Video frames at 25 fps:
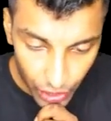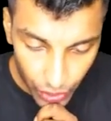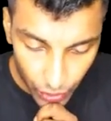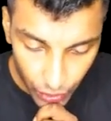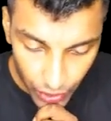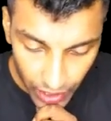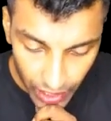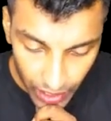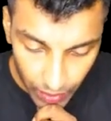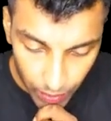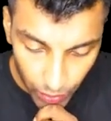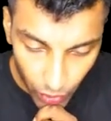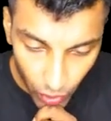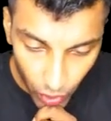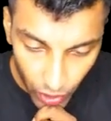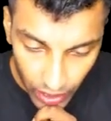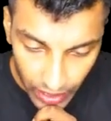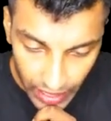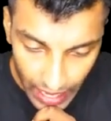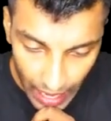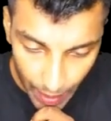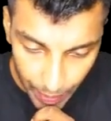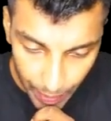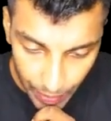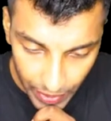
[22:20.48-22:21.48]
you need
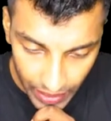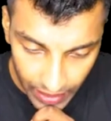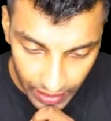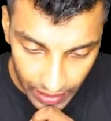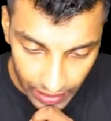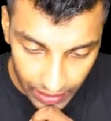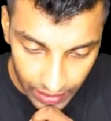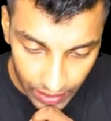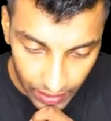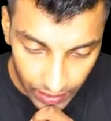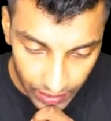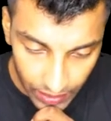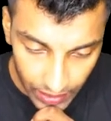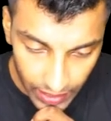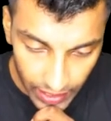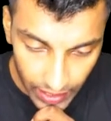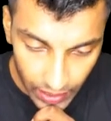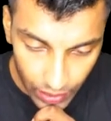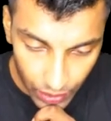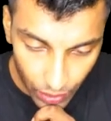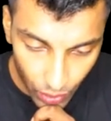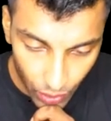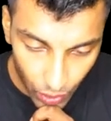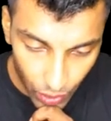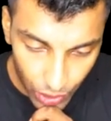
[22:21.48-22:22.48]
more capital.
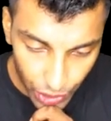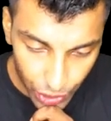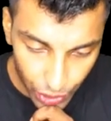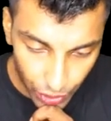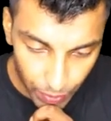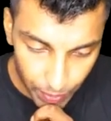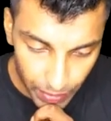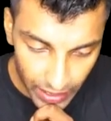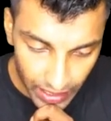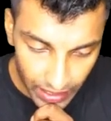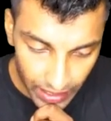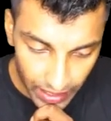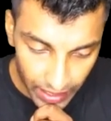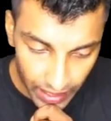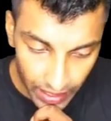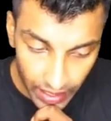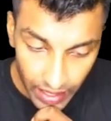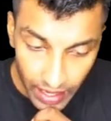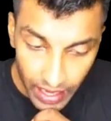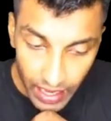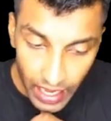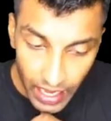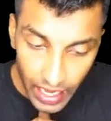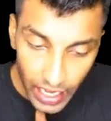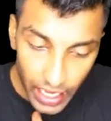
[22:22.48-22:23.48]
13 crore should be
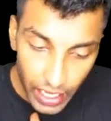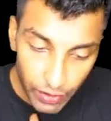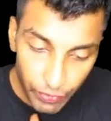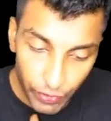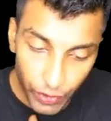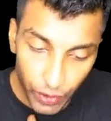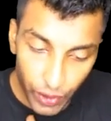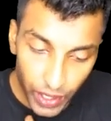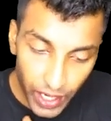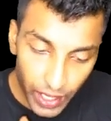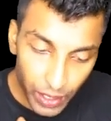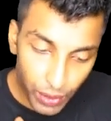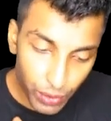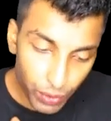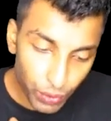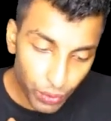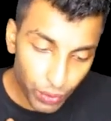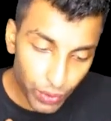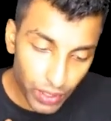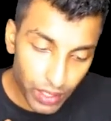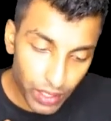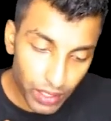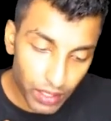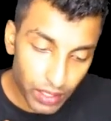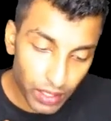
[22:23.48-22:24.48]
there if you need
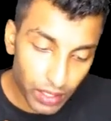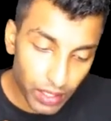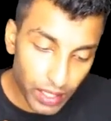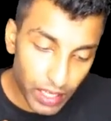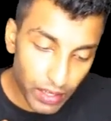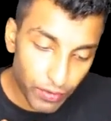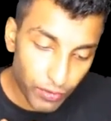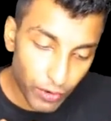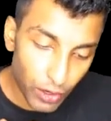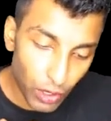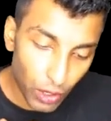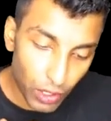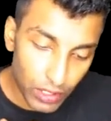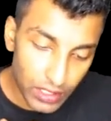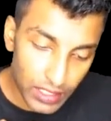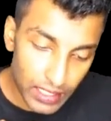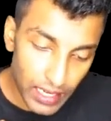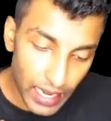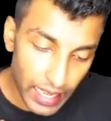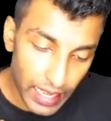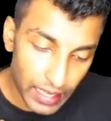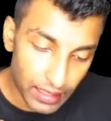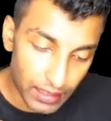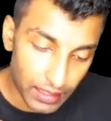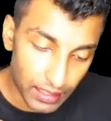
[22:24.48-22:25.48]
to give
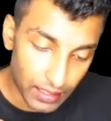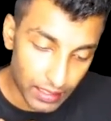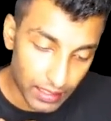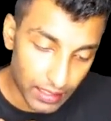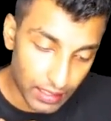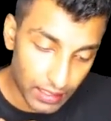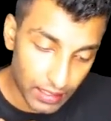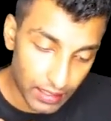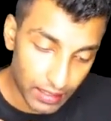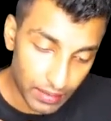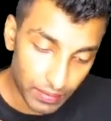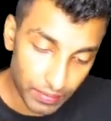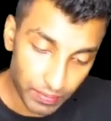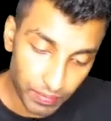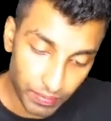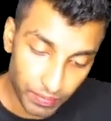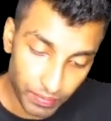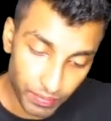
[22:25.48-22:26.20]
loans like this.